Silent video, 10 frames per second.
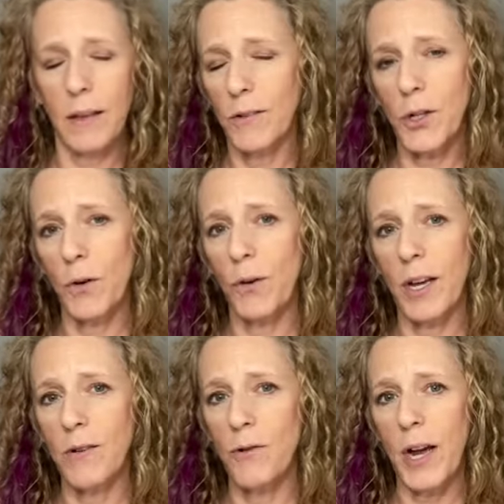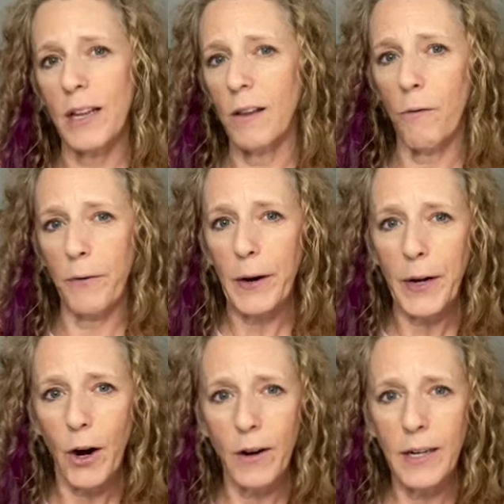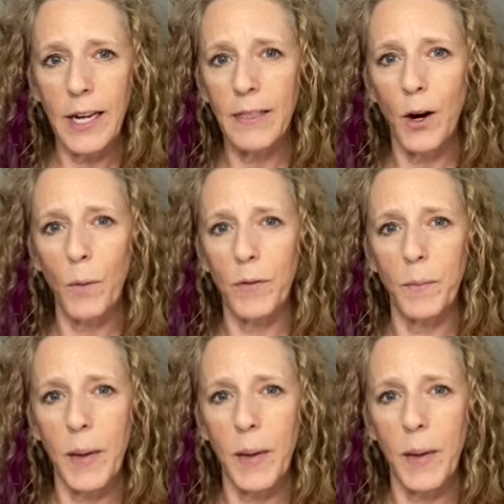children could create a little fairy garden in there with some